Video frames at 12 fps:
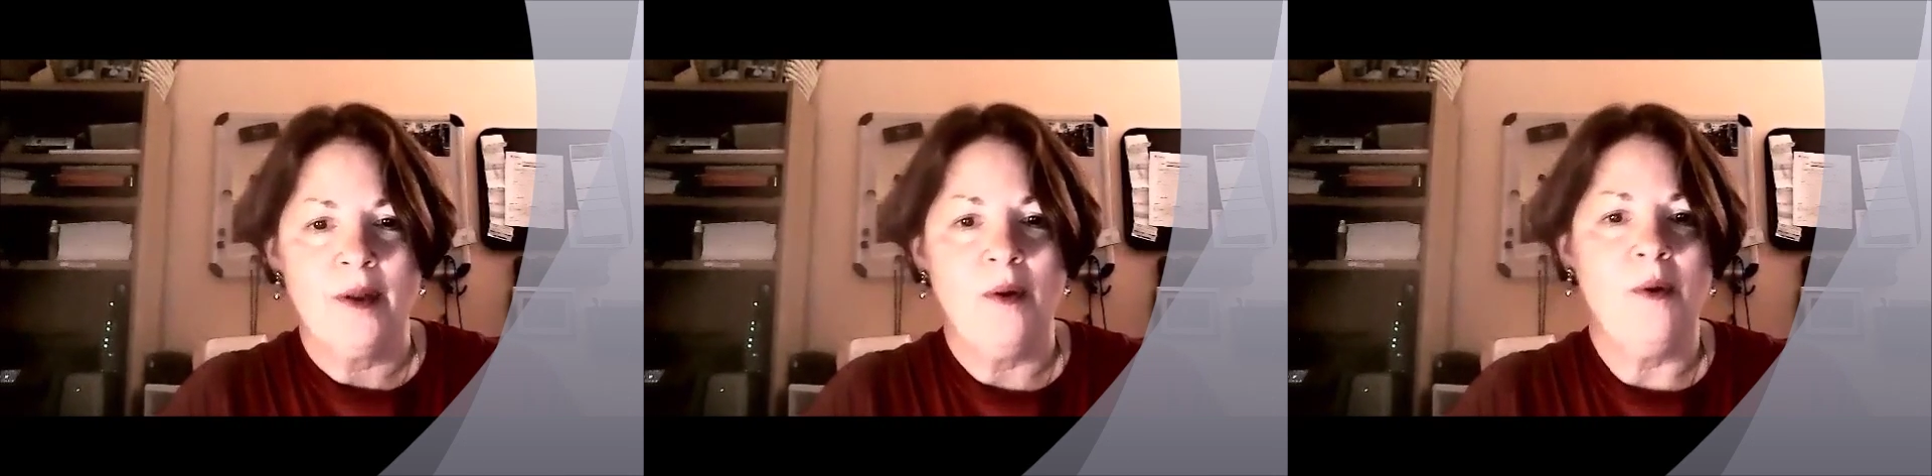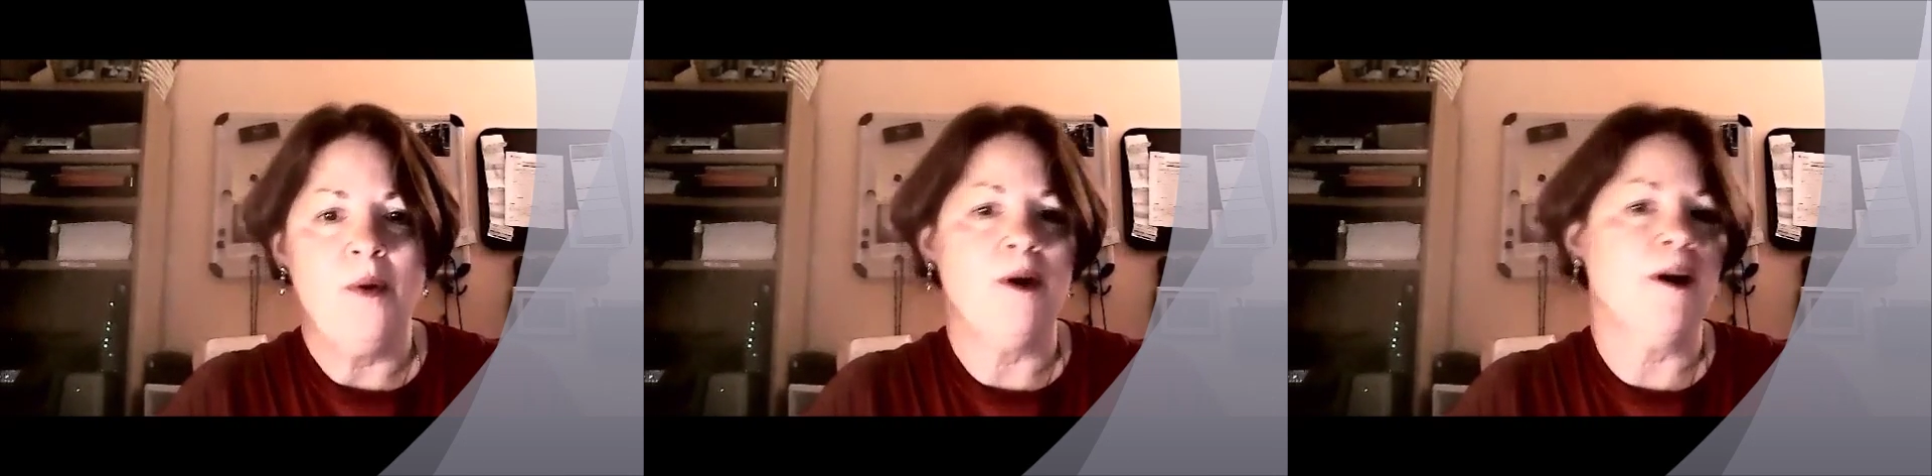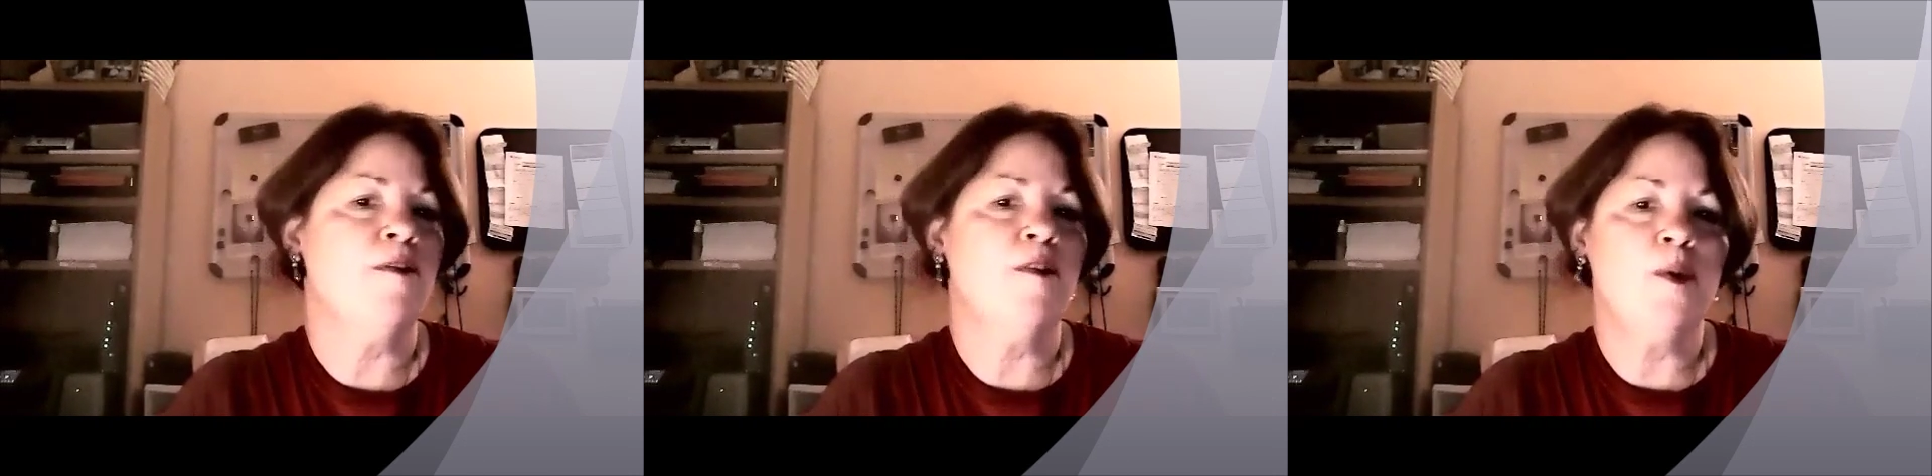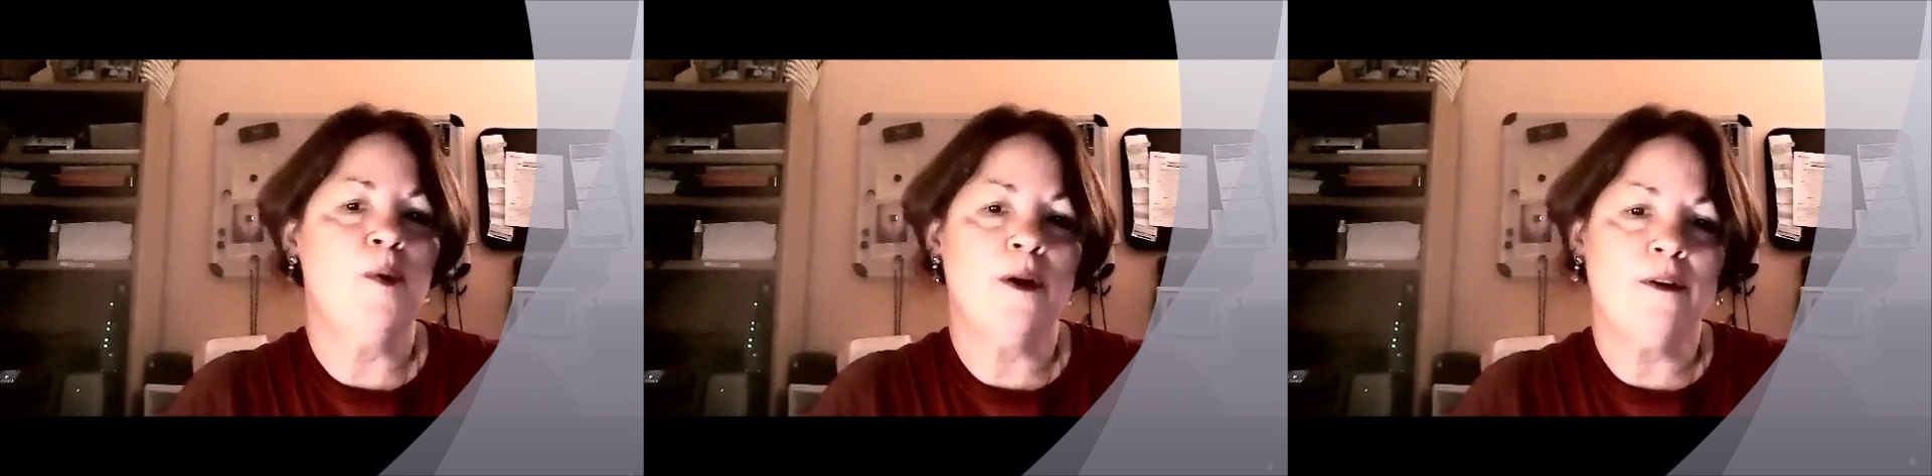Or if
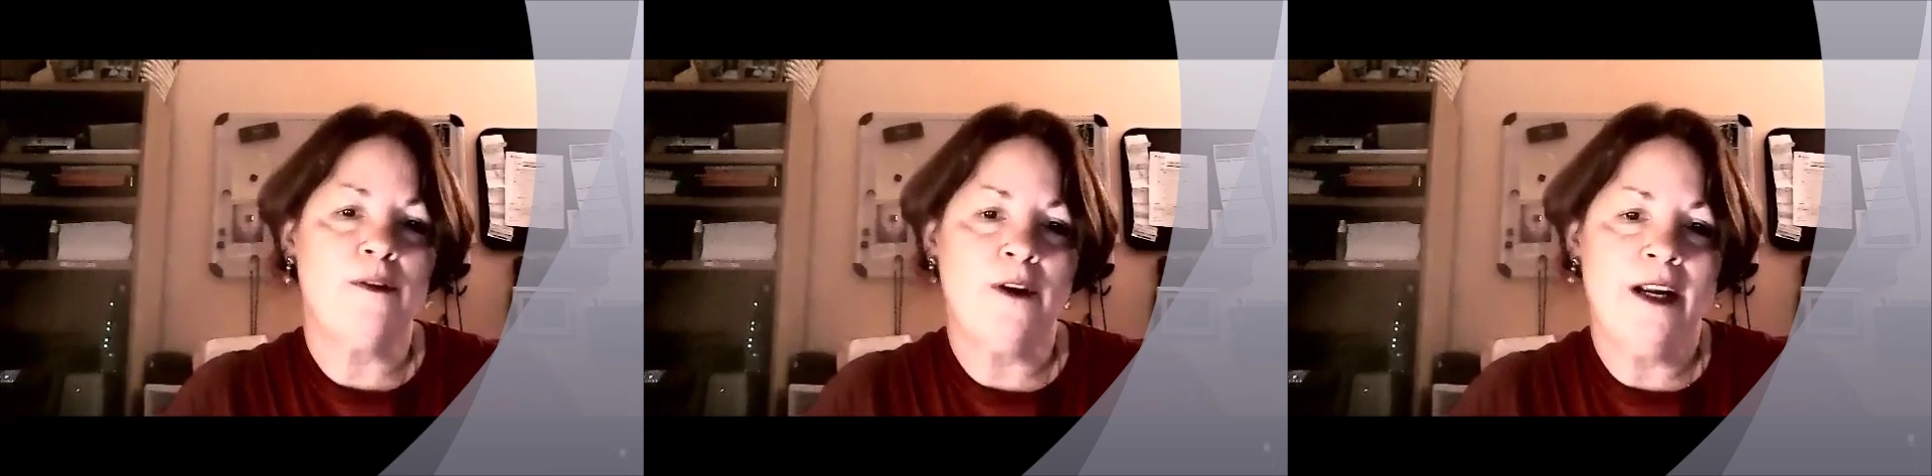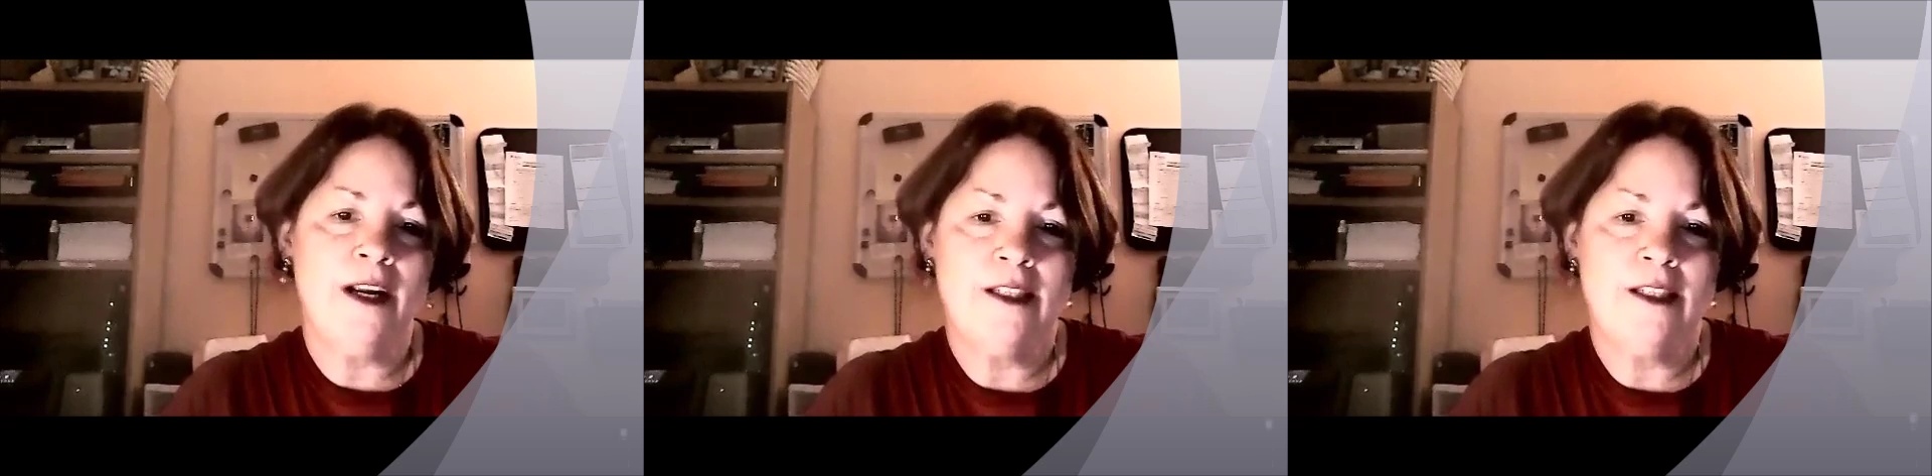you were afraid,